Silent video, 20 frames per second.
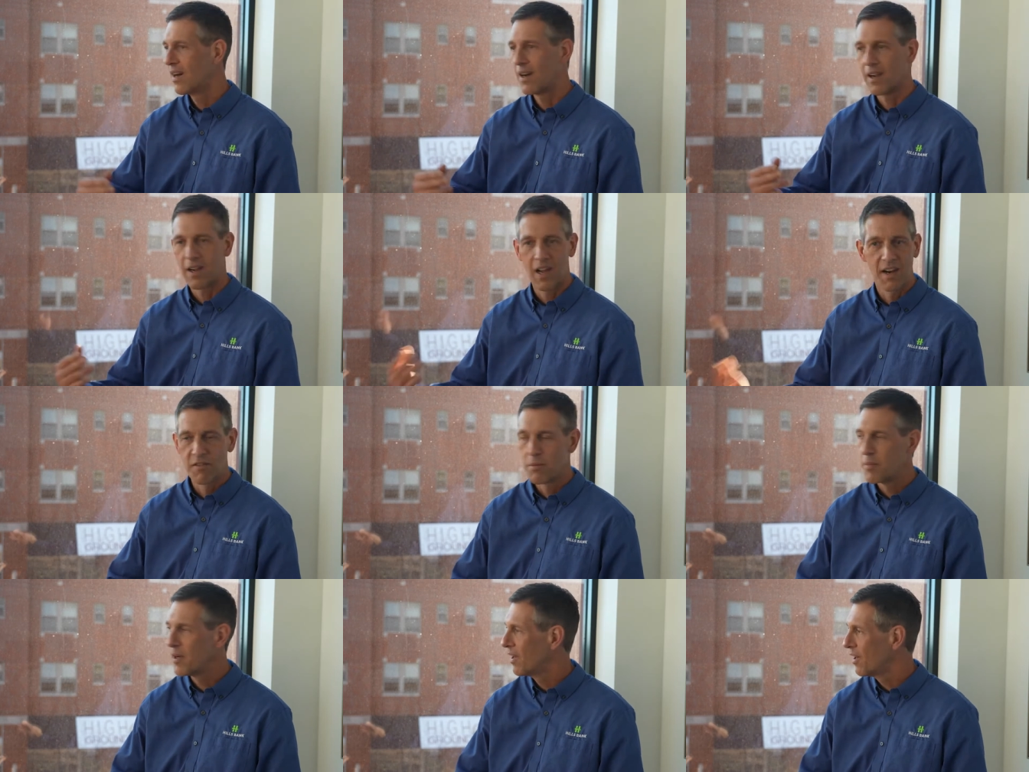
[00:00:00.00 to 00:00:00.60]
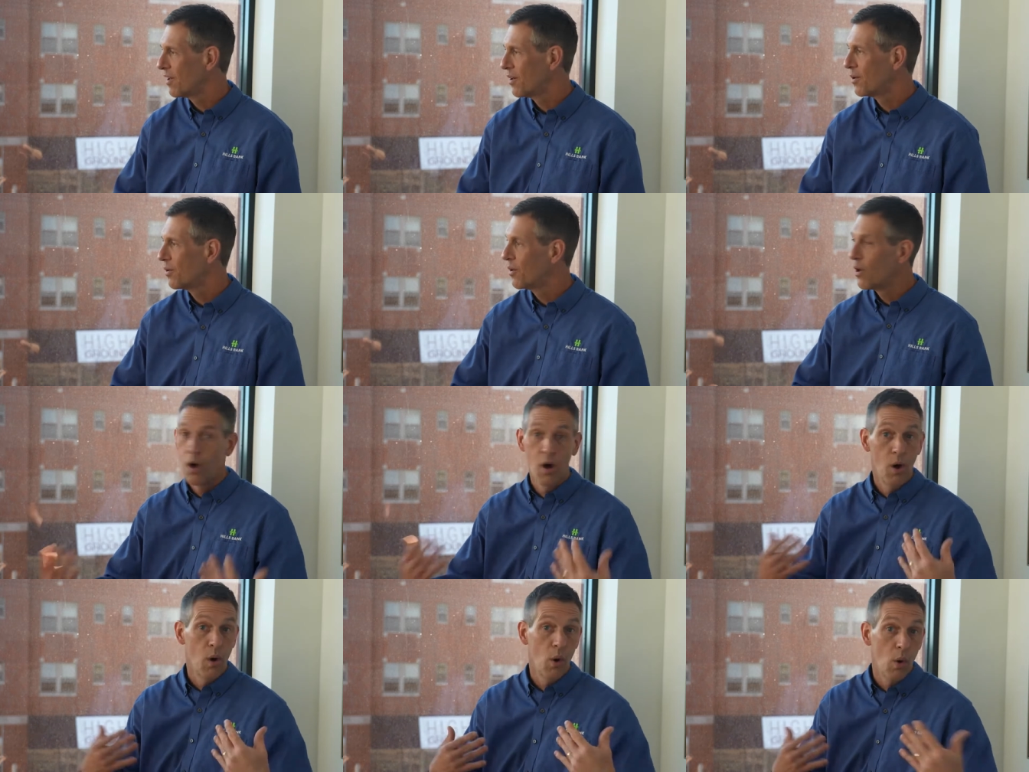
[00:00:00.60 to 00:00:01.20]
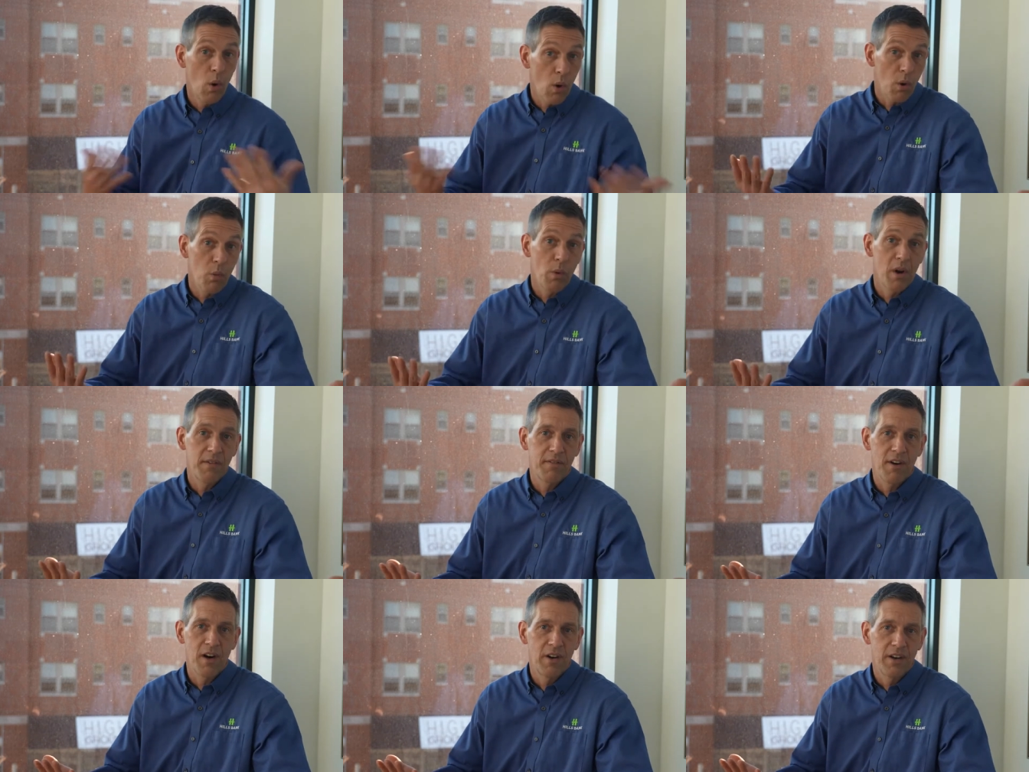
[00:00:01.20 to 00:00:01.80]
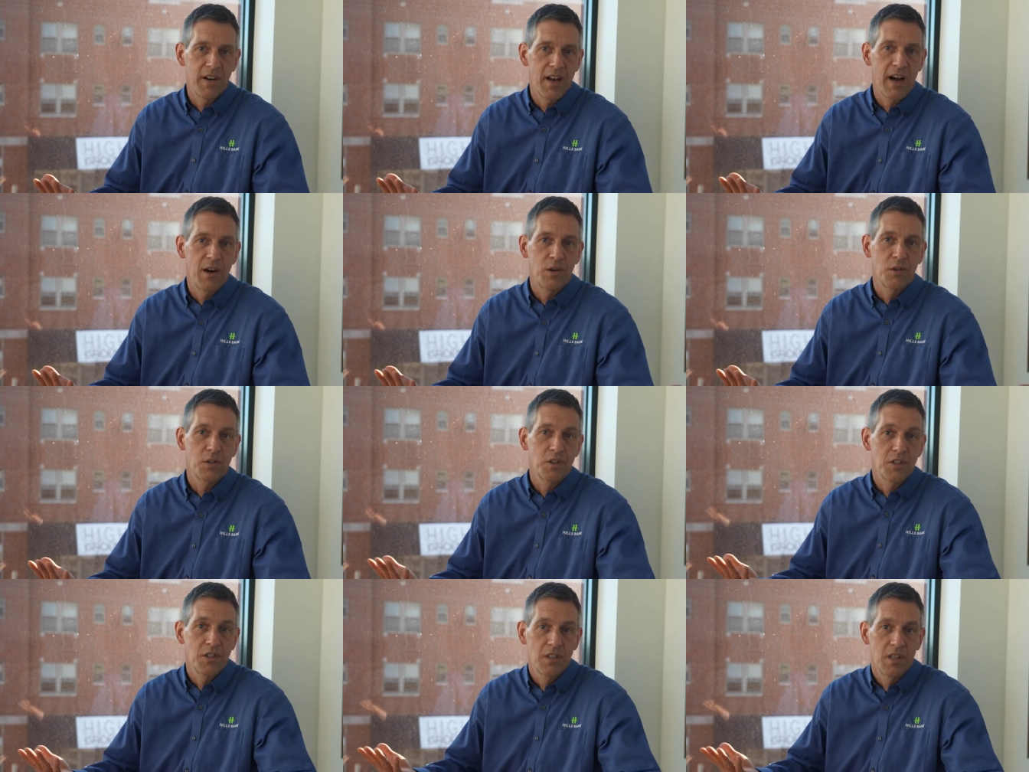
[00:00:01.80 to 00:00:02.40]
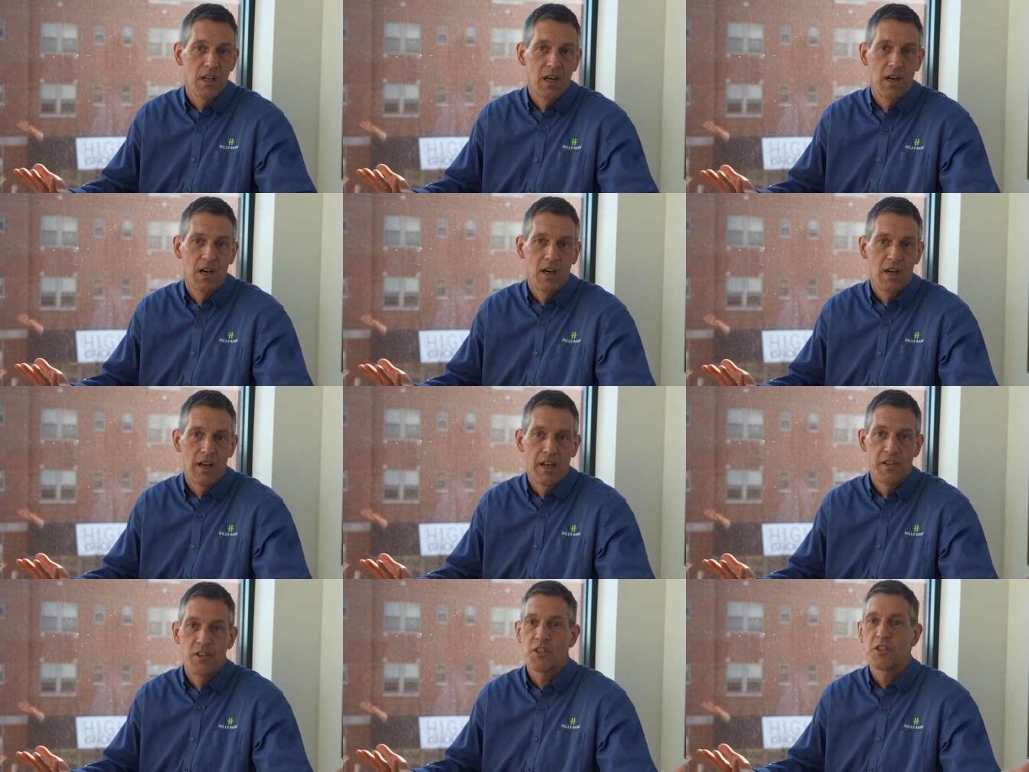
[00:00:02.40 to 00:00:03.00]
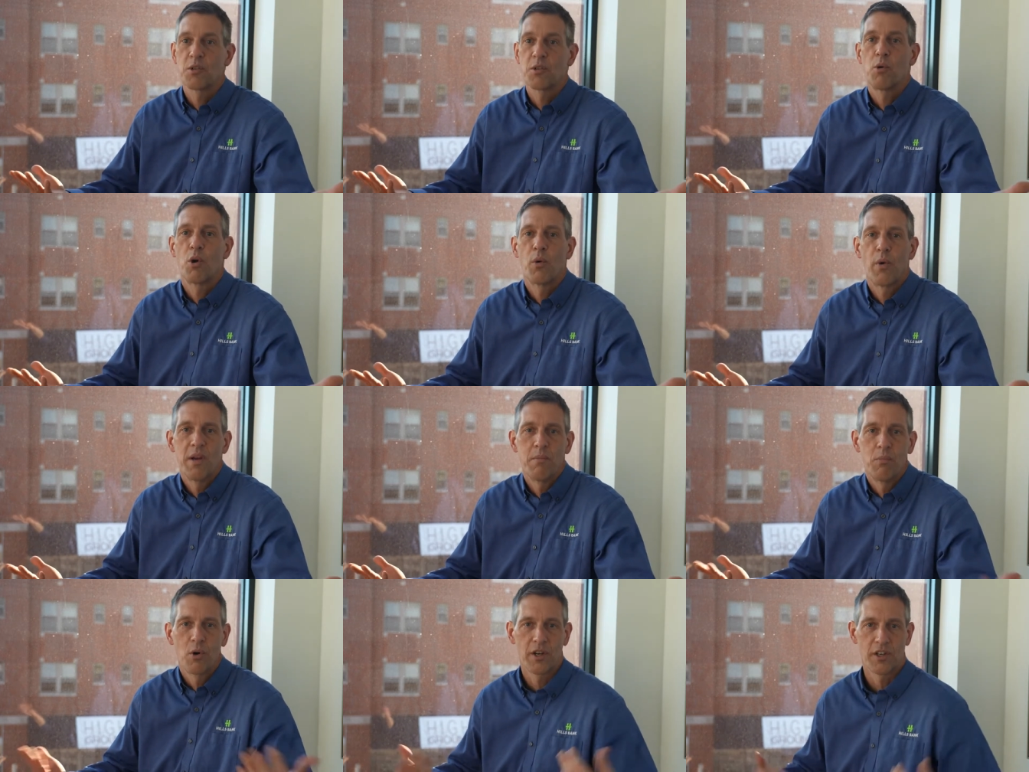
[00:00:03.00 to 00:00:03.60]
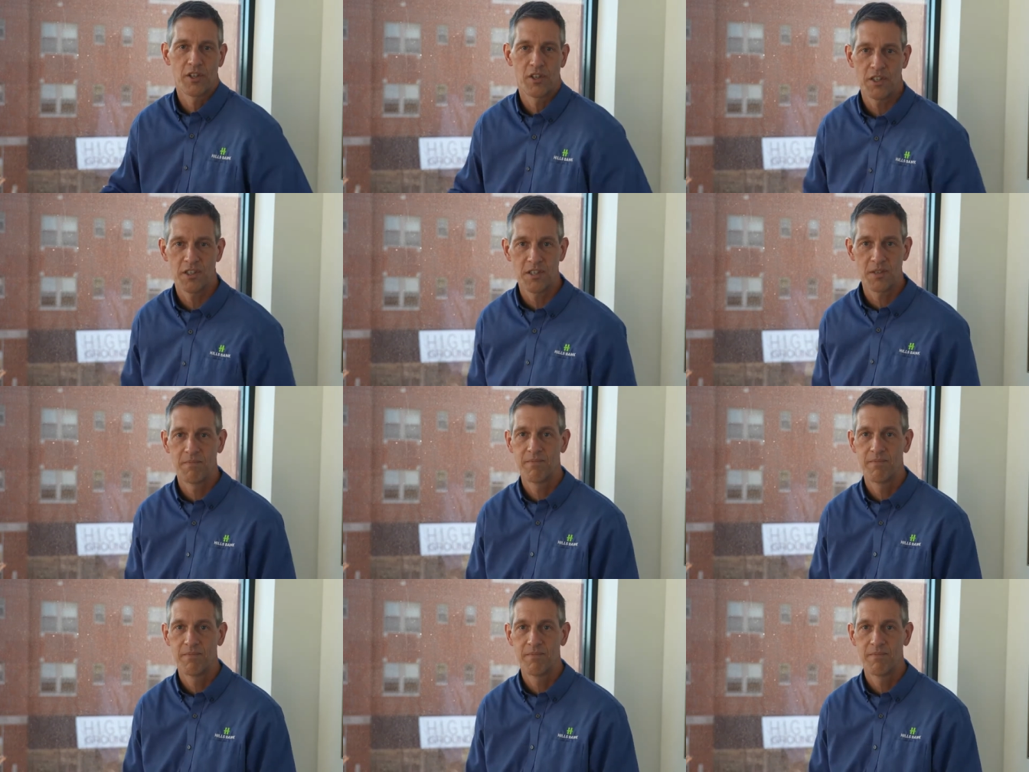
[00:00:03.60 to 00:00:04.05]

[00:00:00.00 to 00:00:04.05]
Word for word: a government loan, or one of our in-house uh, adjustable rate mortgages.